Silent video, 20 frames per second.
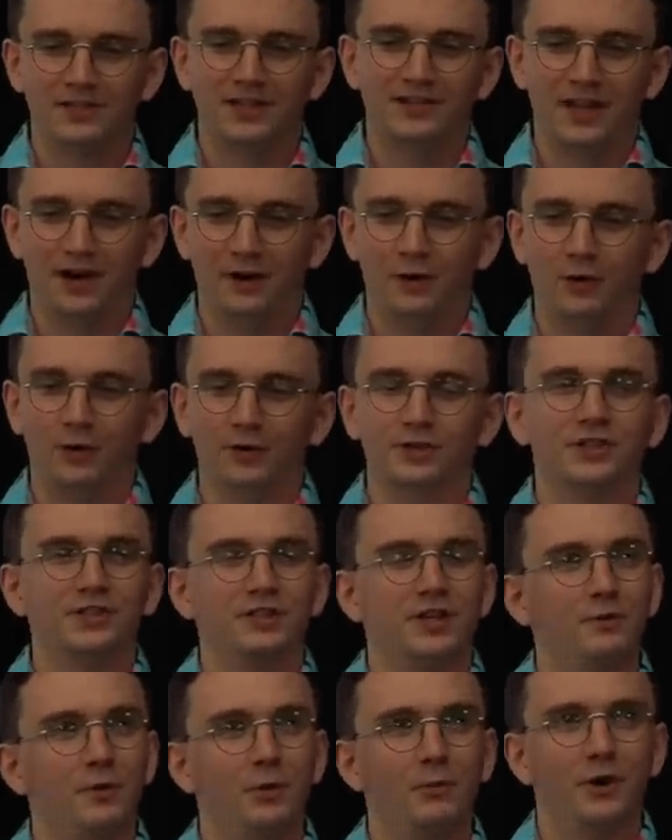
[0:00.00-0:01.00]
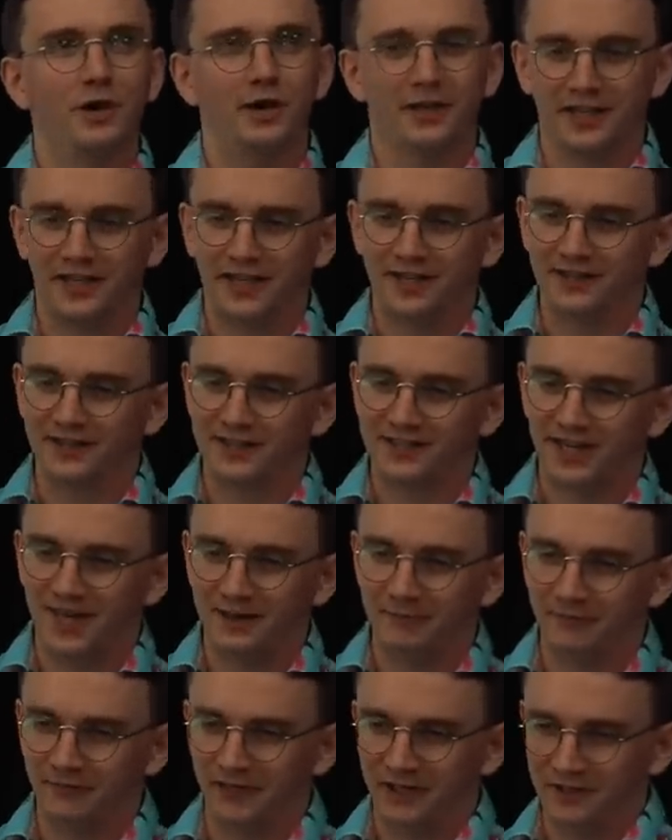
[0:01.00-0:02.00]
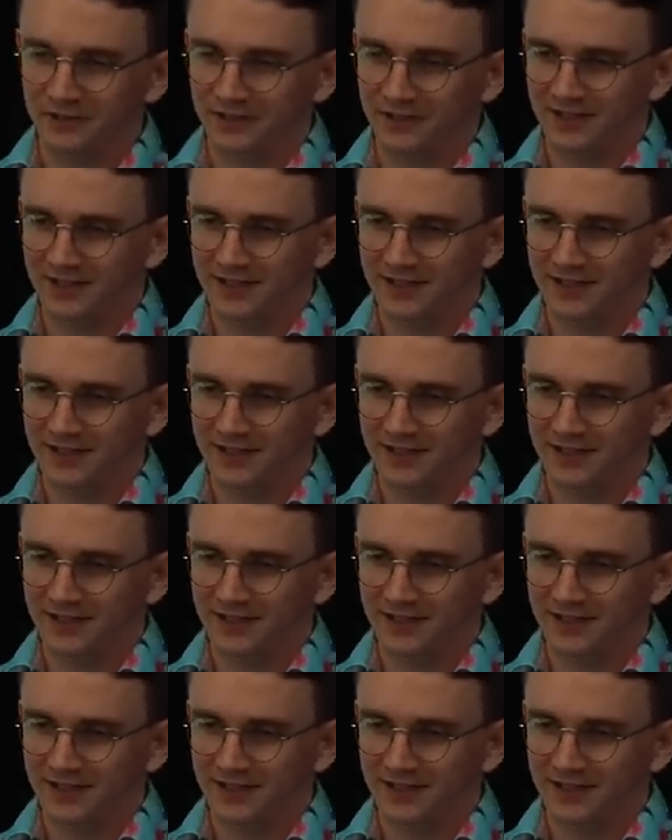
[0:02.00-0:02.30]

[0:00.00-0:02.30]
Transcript: and their horses who were working in the same field at